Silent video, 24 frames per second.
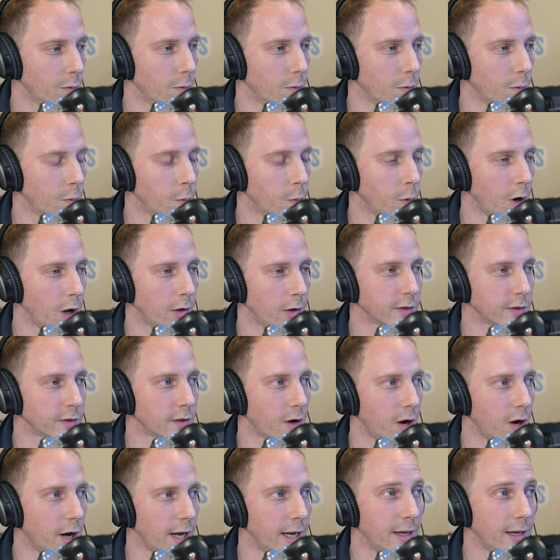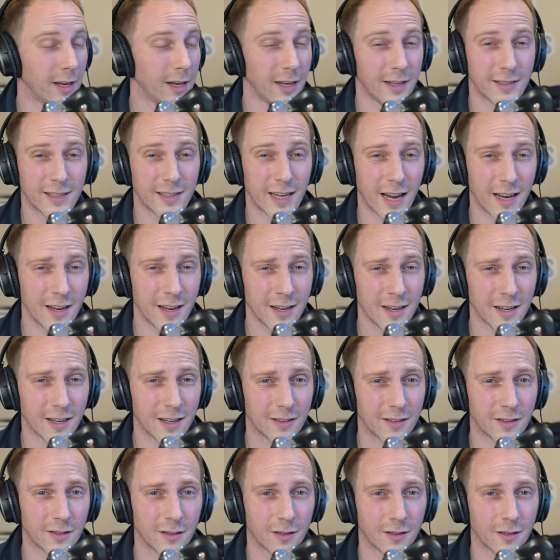whilst I
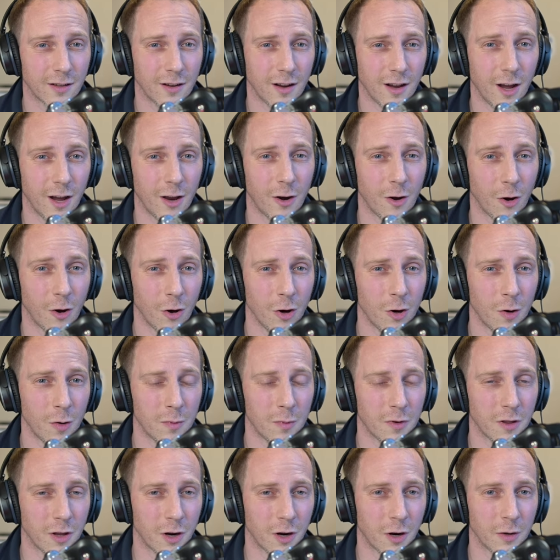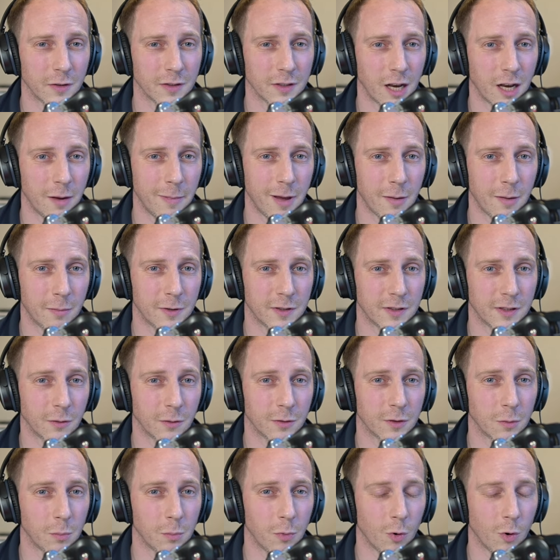intended and hoped that I was going to be able to self
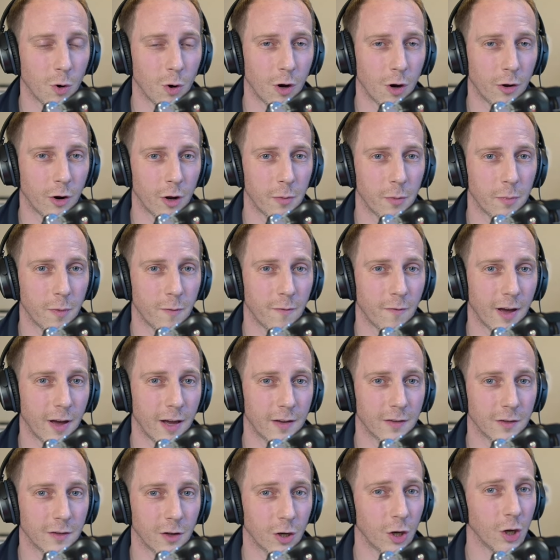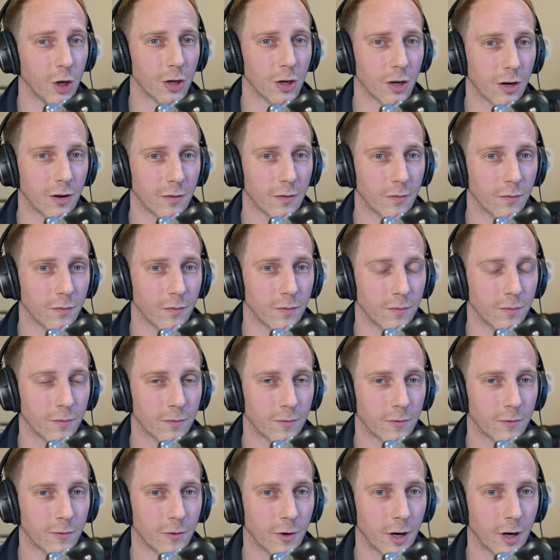support on OpenFaaS, I couldn't,
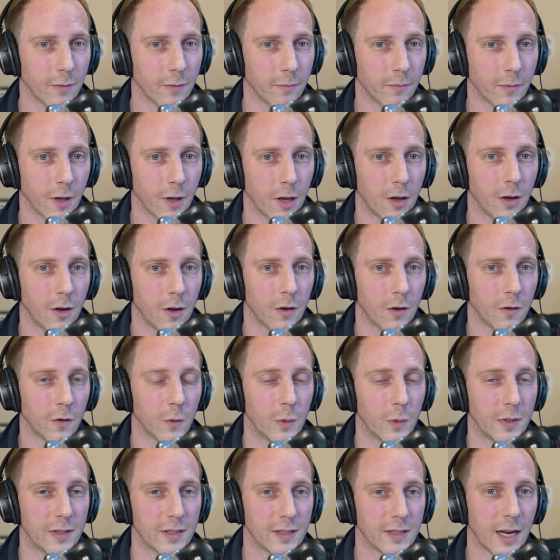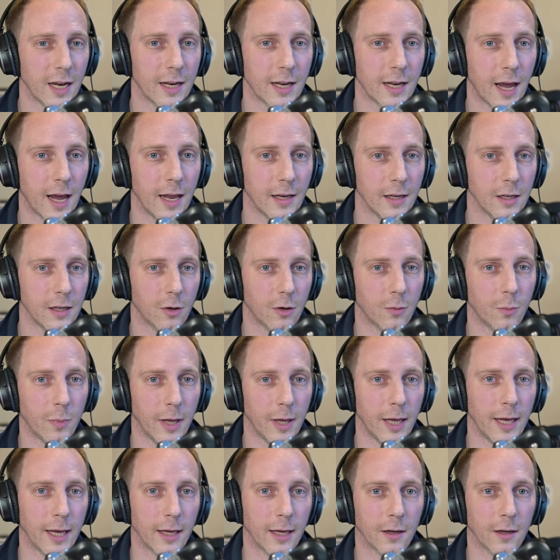right? So instead, it ended up
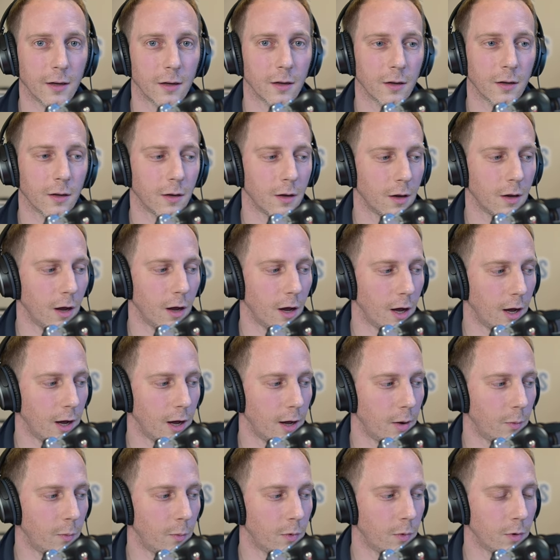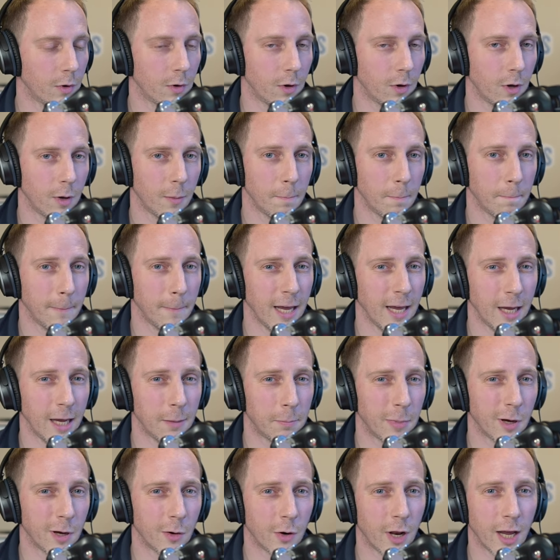being um, me
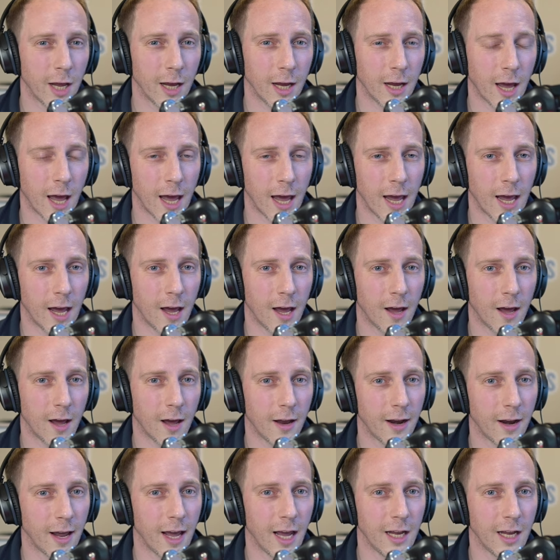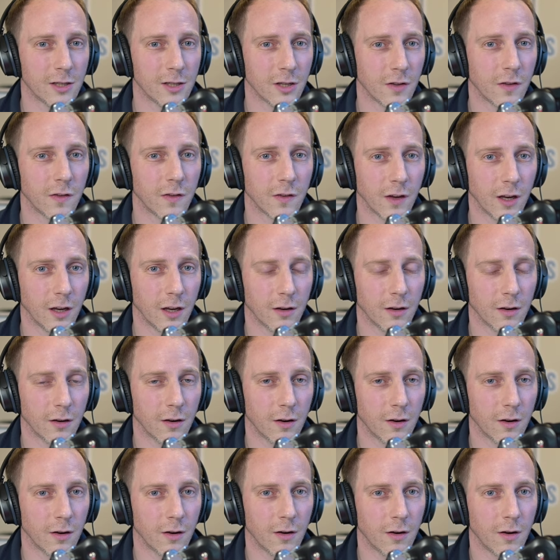building a, an agency
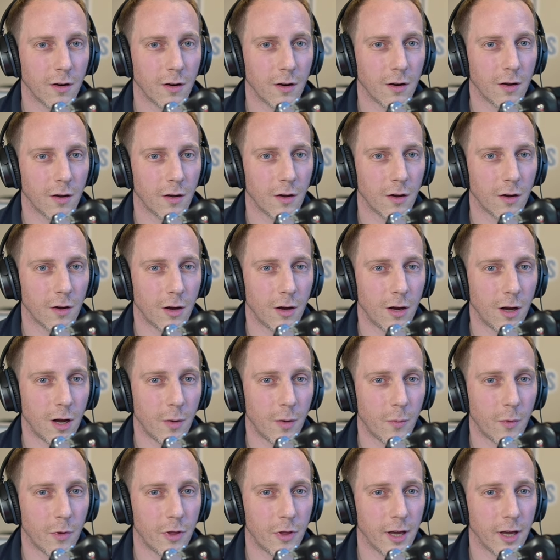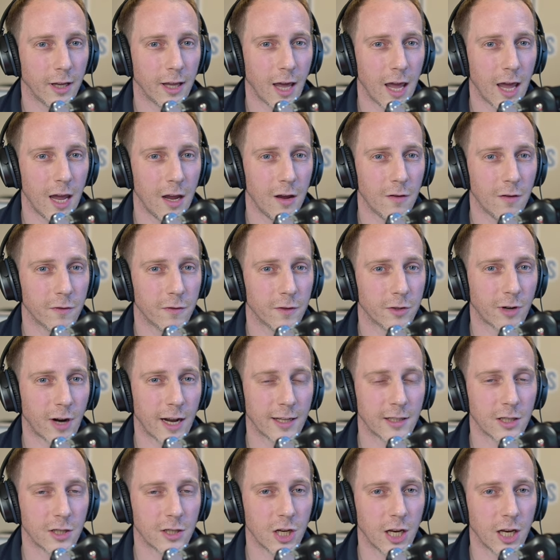um, that gave
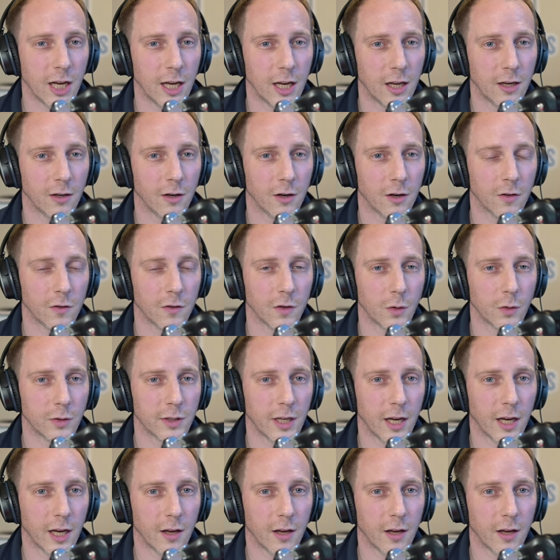strategy and consulting